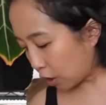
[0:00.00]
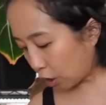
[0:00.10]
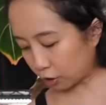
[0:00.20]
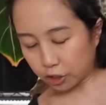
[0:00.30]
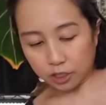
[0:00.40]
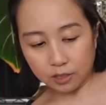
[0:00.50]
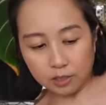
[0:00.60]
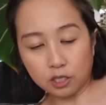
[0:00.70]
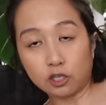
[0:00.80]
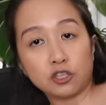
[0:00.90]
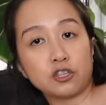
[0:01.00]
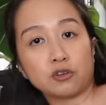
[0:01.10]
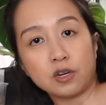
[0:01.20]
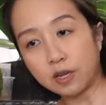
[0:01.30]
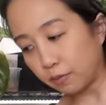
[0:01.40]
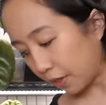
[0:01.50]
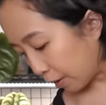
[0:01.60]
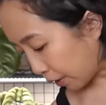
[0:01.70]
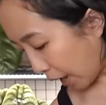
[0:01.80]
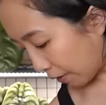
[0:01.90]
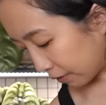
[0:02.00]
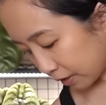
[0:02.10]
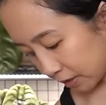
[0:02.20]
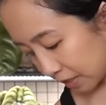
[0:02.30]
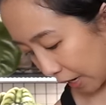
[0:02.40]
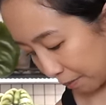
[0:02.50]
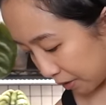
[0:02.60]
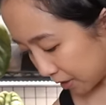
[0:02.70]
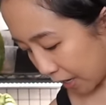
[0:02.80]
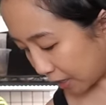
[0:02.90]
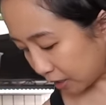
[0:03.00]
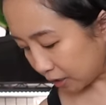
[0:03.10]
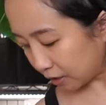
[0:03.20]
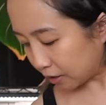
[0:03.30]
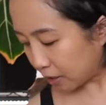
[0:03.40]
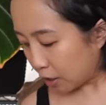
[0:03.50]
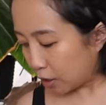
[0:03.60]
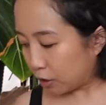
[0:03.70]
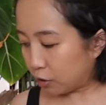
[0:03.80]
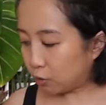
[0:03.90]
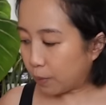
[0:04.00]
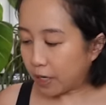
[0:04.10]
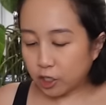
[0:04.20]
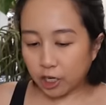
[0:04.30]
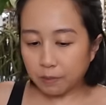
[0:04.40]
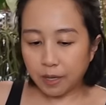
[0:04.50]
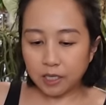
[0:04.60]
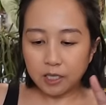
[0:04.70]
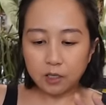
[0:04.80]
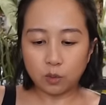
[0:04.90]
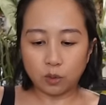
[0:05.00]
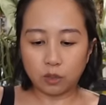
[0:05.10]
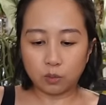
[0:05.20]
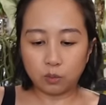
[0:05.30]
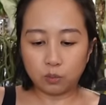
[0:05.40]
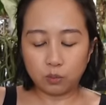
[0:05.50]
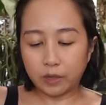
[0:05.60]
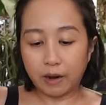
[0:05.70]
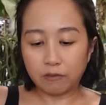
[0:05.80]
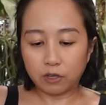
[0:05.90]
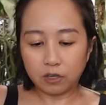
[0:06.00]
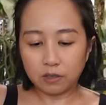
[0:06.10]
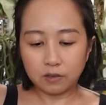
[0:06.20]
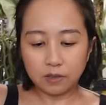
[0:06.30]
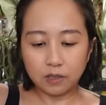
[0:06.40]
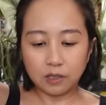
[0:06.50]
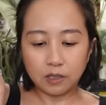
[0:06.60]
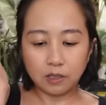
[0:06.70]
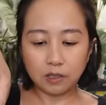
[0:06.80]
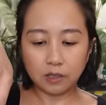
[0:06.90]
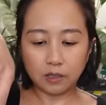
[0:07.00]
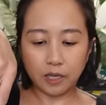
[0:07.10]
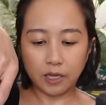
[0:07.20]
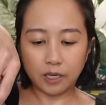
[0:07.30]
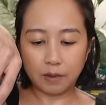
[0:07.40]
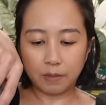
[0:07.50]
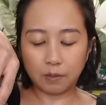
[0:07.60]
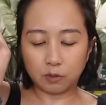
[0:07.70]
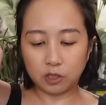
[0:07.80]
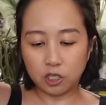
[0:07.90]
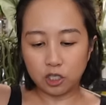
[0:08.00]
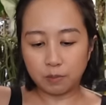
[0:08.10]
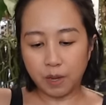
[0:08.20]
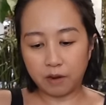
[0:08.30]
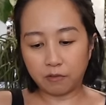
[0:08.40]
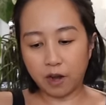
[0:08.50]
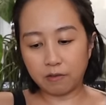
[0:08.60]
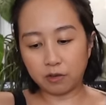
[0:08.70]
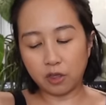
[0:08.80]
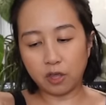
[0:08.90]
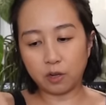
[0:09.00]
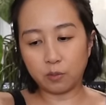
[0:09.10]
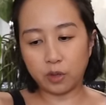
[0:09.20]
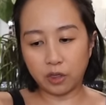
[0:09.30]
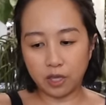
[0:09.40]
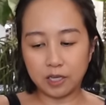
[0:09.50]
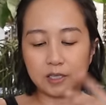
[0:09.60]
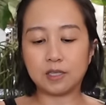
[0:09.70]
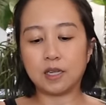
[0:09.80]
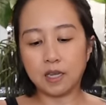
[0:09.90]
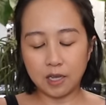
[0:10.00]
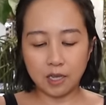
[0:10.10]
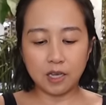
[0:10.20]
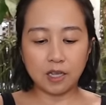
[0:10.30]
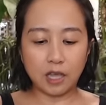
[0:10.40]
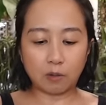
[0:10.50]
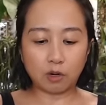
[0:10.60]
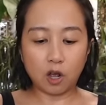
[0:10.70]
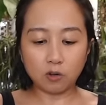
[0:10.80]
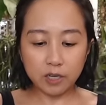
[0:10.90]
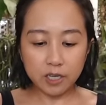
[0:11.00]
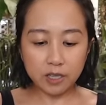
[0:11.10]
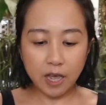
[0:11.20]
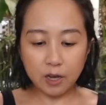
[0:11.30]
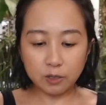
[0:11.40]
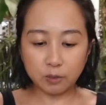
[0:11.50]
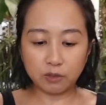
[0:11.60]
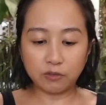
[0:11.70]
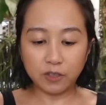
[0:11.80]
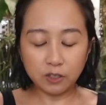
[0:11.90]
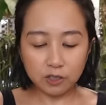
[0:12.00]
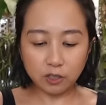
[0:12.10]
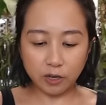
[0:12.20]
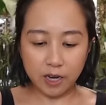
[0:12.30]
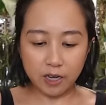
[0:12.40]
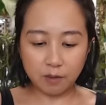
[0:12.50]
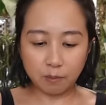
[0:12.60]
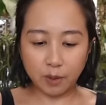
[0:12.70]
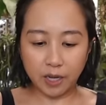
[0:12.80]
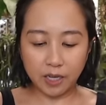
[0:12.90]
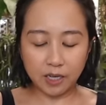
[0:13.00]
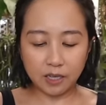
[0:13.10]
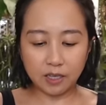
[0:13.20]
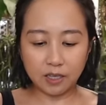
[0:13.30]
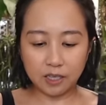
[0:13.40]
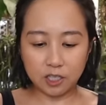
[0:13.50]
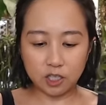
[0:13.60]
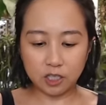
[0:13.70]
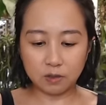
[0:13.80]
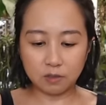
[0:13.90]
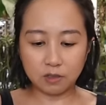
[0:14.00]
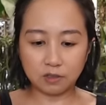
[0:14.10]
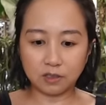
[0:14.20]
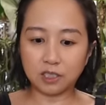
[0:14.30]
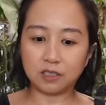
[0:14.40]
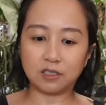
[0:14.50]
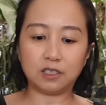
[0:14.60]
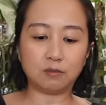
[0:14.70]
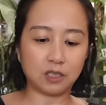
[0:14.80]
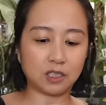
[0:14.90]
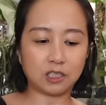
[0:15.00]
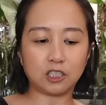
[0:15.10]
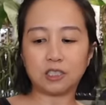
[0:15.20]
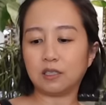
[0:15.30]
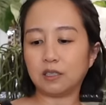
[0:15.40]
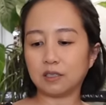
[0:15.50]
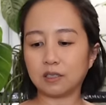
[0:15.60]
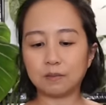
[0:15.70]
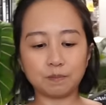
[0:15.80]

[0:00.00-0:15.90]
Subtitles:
Archie's nursery without having to tap into any new paycheck money or whatever. Like, I'm able to just pay for everything with things that were already in the house, which feels great, but it's just, it's been such a headache.